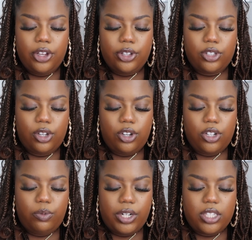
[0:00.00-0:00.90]
So you
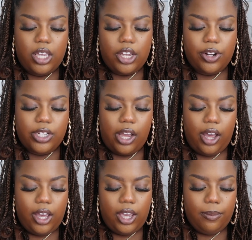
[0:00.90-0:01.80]
just wanna take your
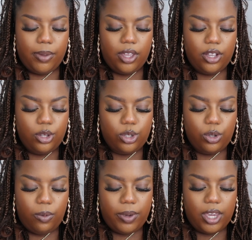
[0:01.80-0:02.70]
time,
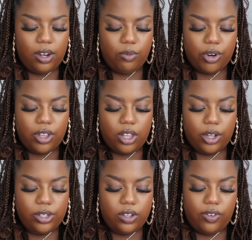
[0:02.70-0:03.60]
zoom in really
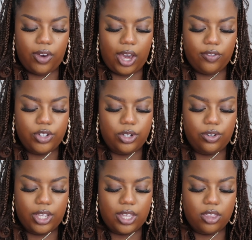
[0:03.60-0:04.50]
close if you have to
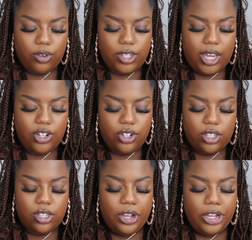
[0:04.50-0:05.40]
get those
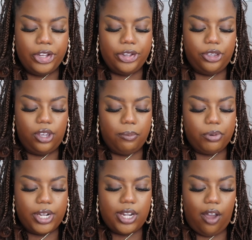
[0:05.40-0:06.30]
edges. You can
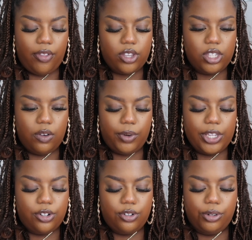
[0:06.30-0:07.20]
bring down this
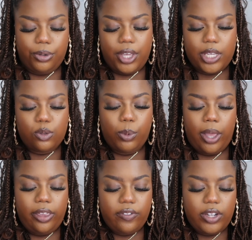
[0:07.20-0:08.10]
eraser tool as
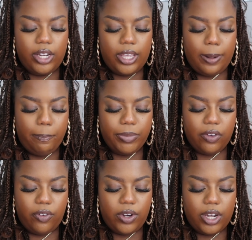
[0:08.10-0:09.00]
well if needed,
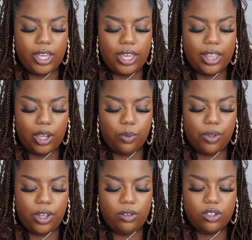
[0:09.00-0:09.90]
if you need to get like
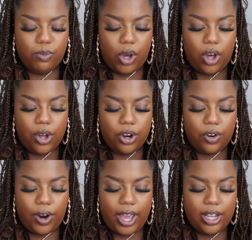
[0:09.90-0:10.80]
really small
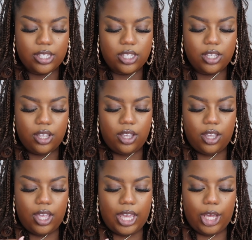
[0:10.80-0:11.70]
cracks
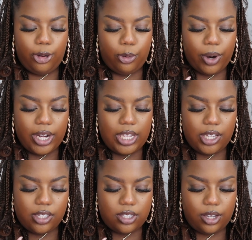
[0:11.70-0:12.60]
and
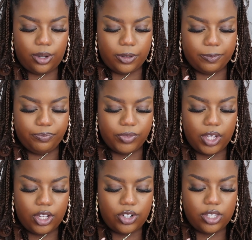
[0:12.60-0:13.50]
crannies. So
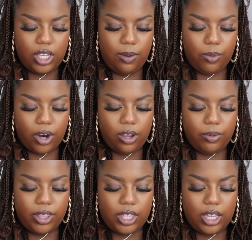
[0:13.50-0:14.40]
just keep working
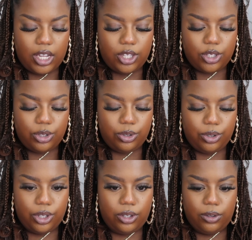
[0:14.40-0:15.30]
with it until
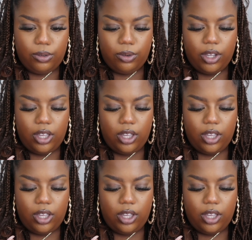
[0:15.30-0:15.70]
you